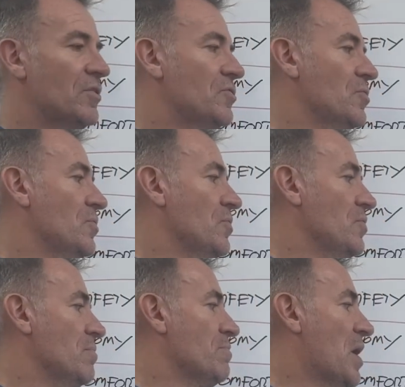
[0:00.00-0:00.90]
to
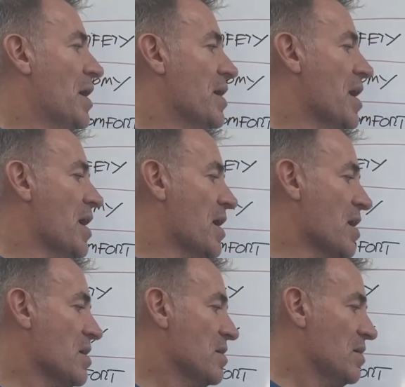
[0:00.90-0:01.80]
buy a
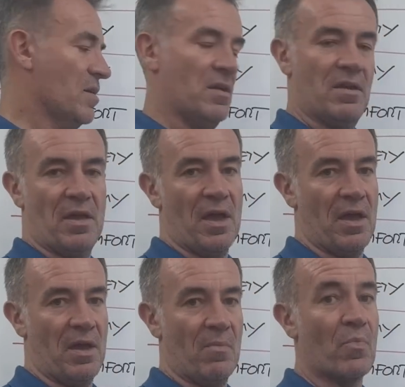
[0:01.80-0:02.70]

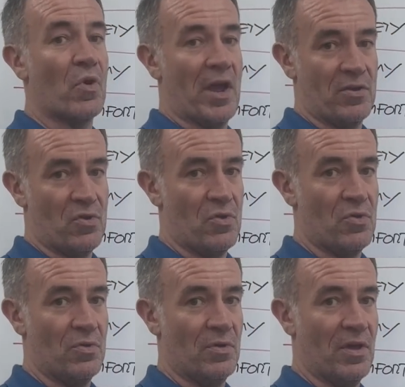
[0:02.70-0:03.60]
brand new
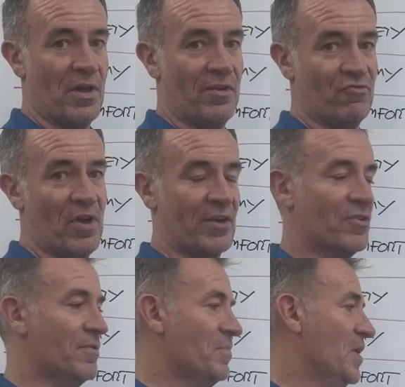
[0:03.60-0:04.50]

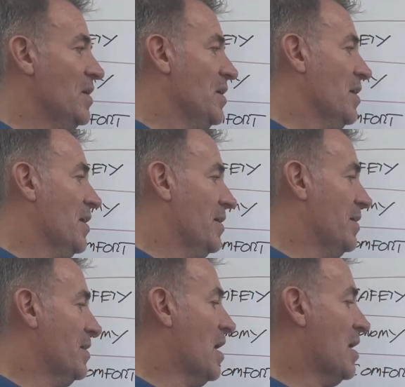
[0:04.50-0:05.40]
tractor.
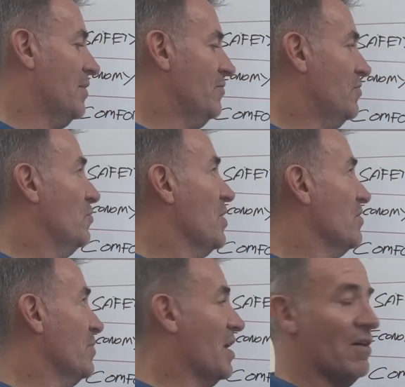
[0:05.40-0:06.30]
And the
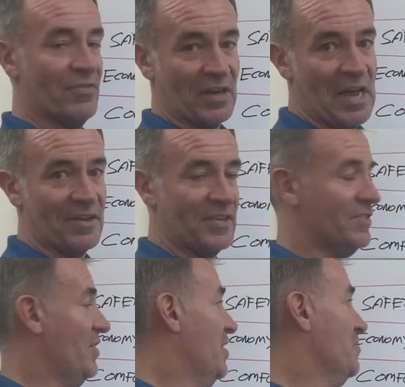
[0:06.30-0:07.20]
reason we have the
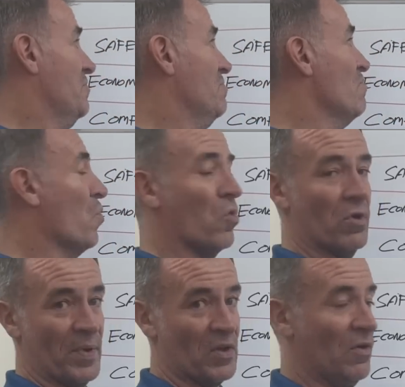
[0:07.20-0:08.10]
classics is more
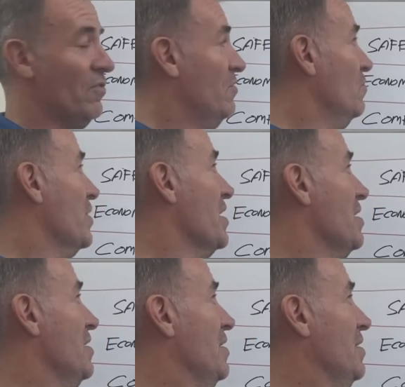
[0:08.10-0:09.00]
because we
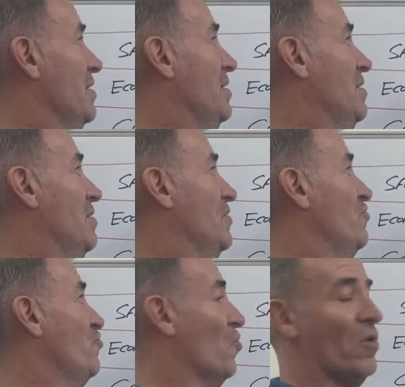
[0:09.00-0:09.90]

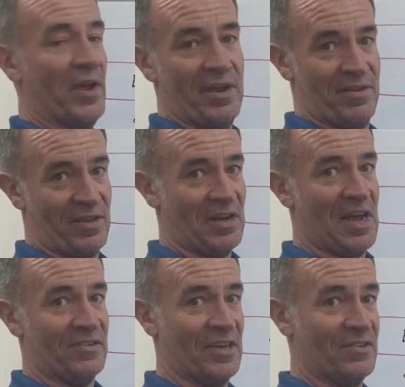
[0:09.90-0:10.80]
enjoy the
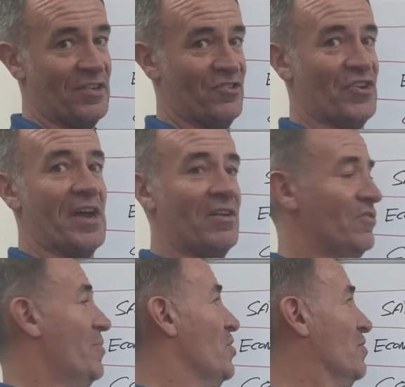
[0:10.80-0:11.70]
classics. This channel's
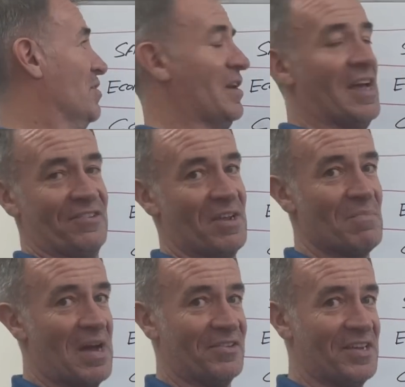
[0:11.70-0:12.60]
about classic
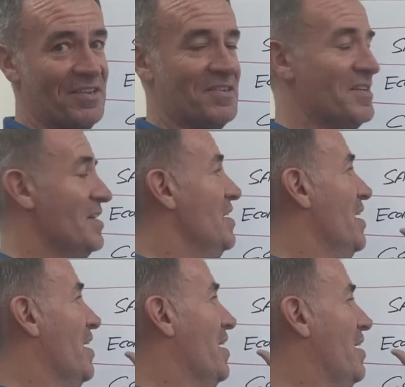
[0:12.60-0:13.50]
masses,
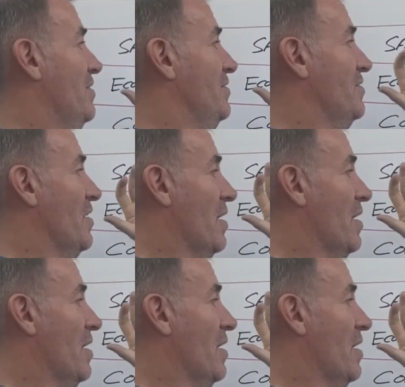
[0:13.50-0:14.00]
and